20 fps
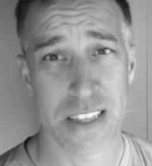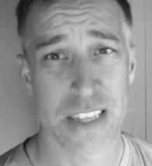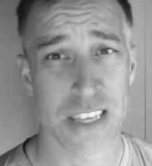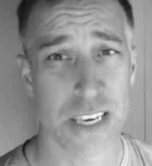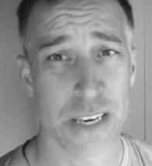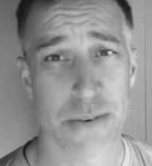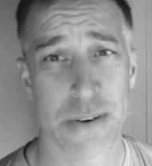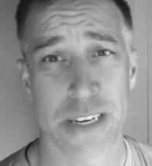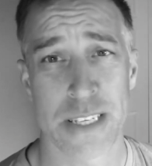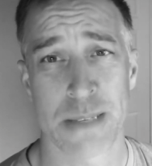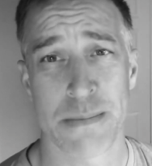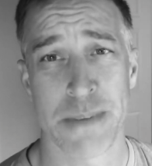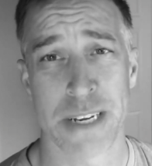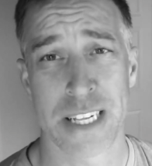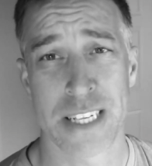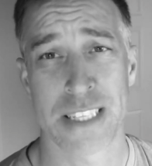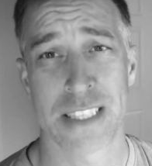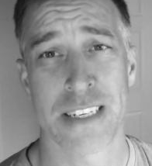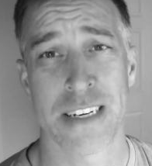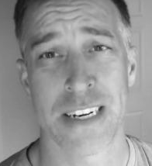the U.S.
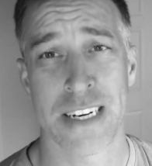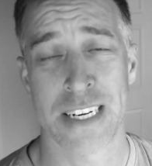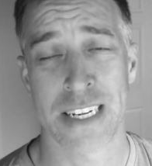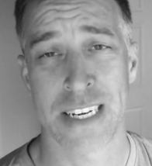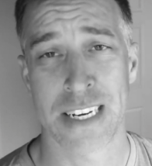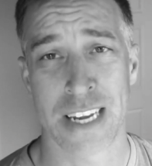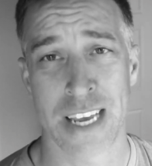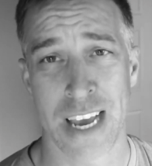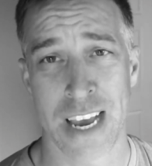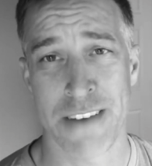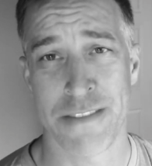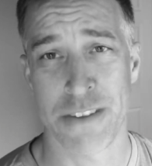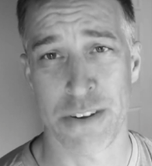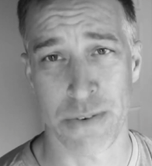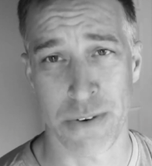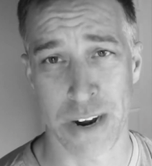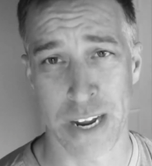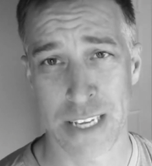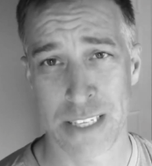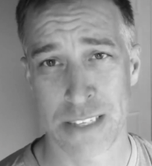military didn't have
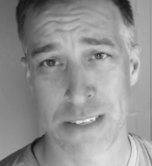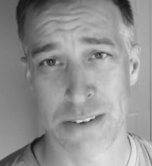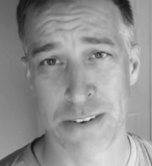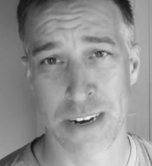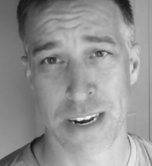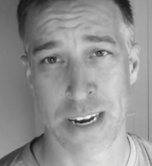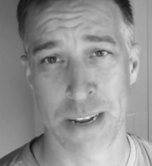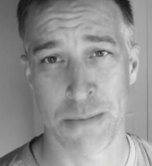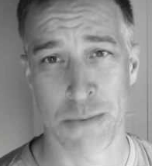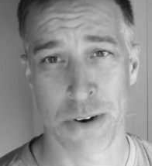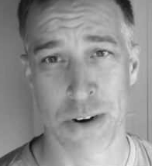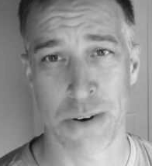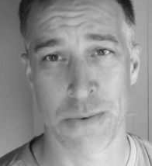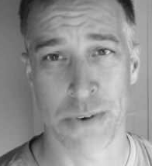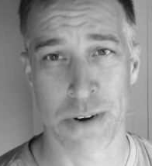the rights to it anymore.